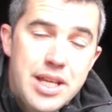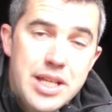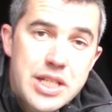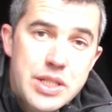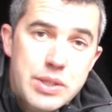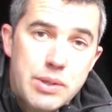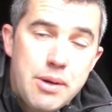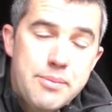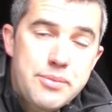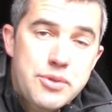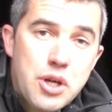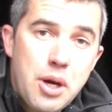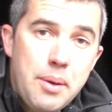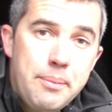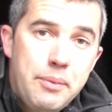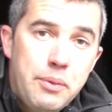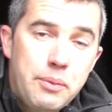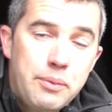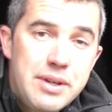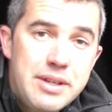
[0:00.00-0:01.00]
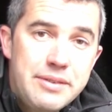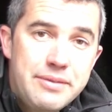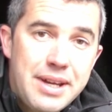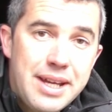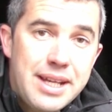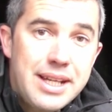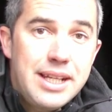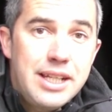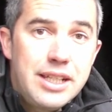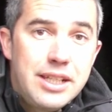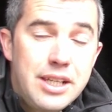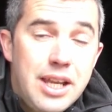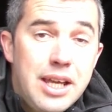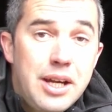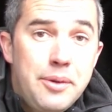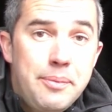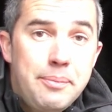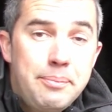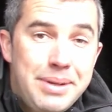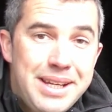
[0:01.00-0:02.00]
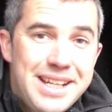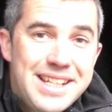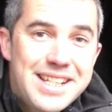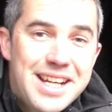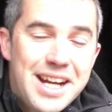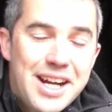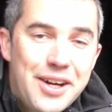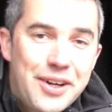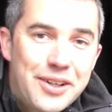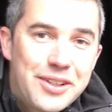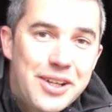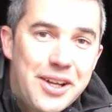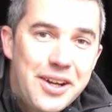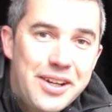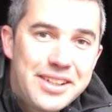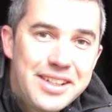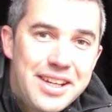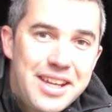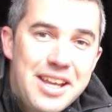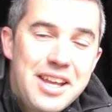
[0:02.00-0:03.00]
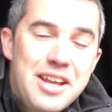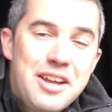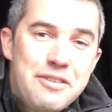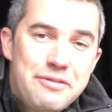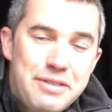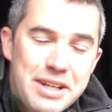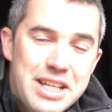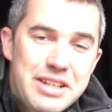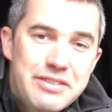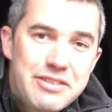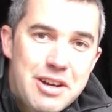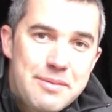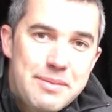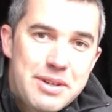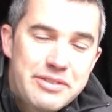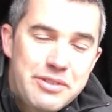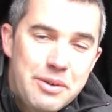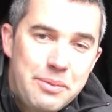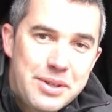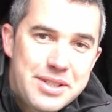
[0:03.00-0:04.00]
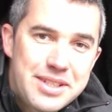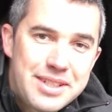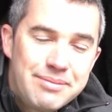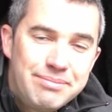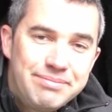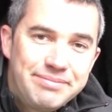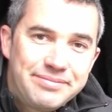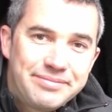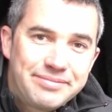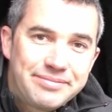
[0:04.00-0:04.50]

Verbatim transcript: So I'm Tom with Learn PDR Online. Thank you very much for watching.